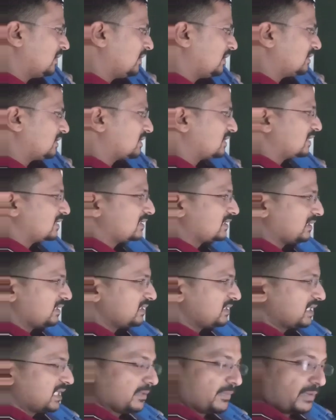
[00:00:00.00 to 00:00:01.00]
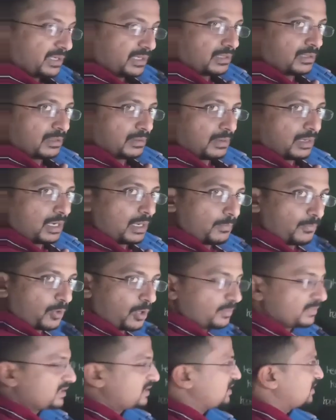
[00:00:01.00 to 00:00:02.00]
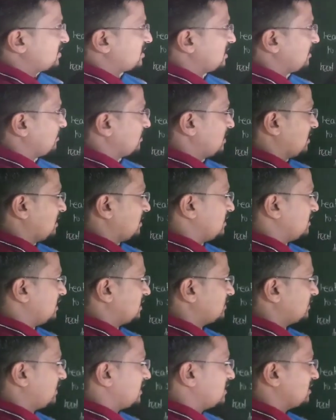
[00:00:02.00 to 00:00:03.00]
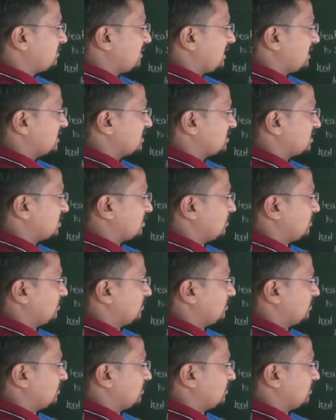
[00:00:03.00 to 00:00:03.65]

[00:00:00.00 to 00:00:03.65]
in the sense it is given from the system, that's why it is minus